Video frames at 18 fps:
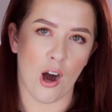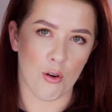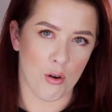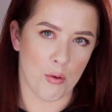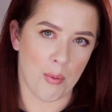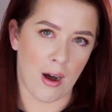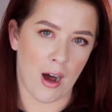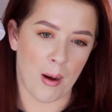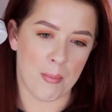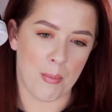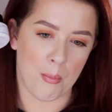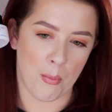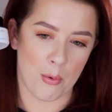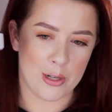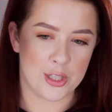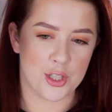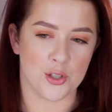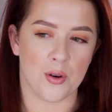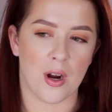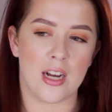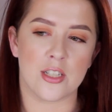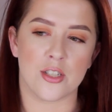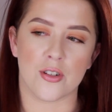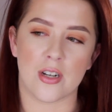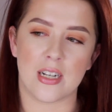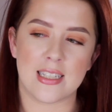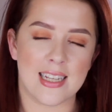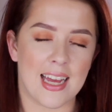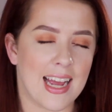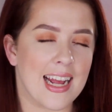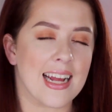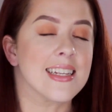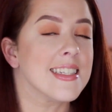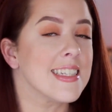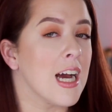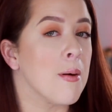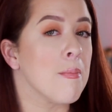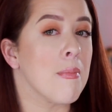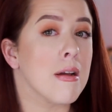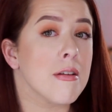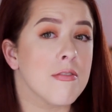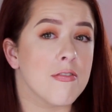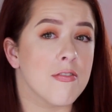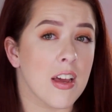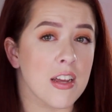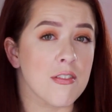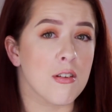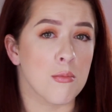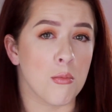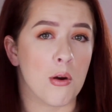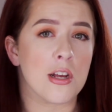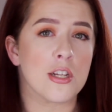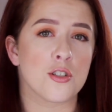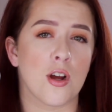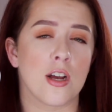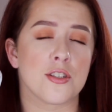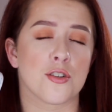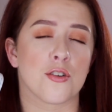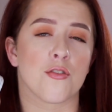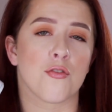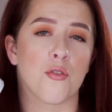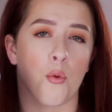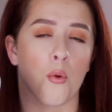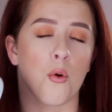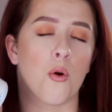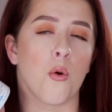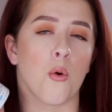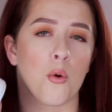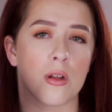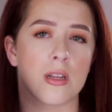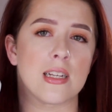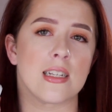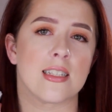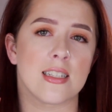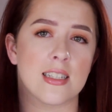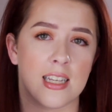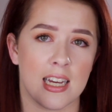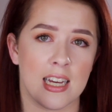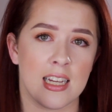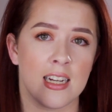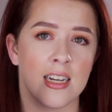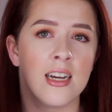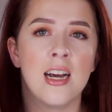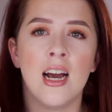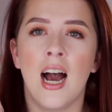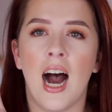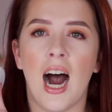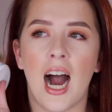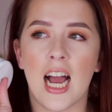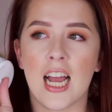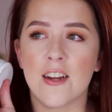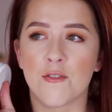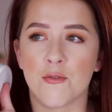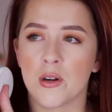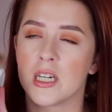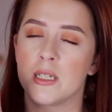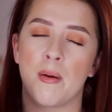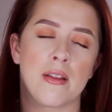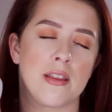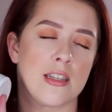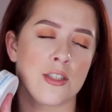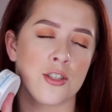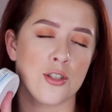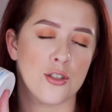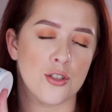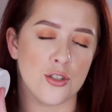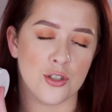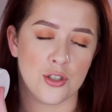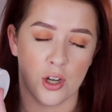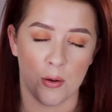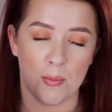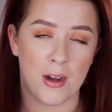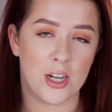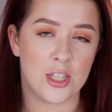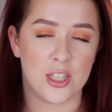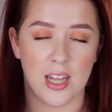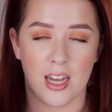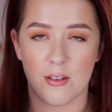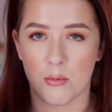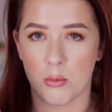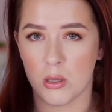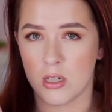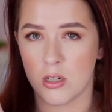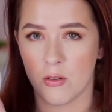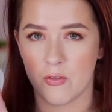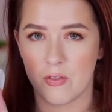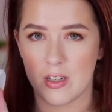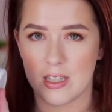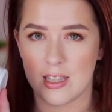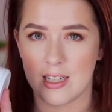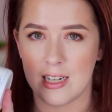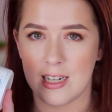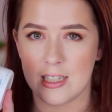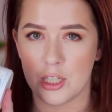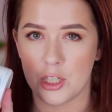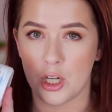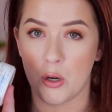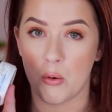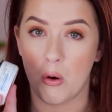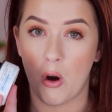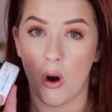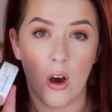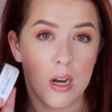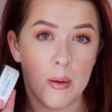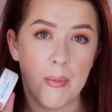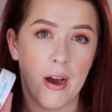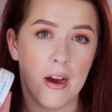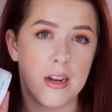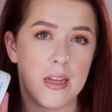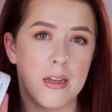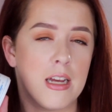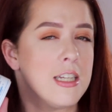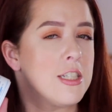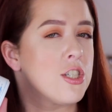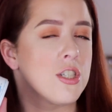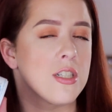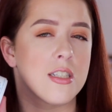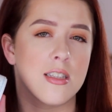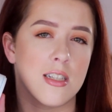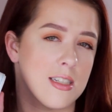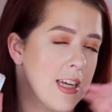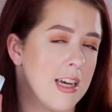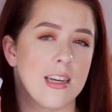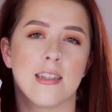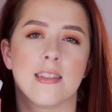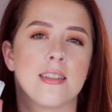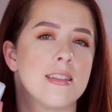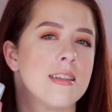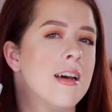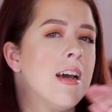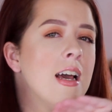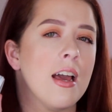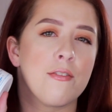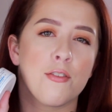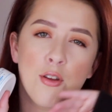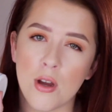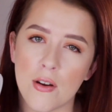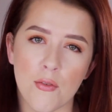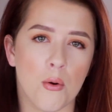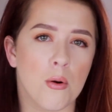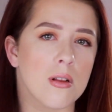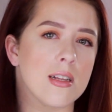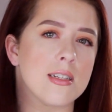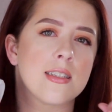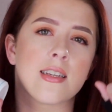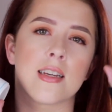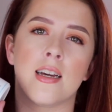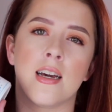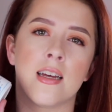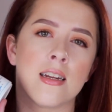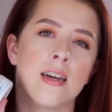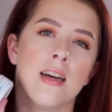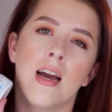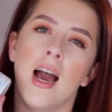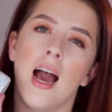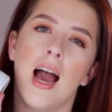Aqua Bomb Moisturizer. It's hands down my favorite moisturizer for oily skin. I've read about this so much that I really don't feel like the need to go on about it. It's just the tits. If you have oily skin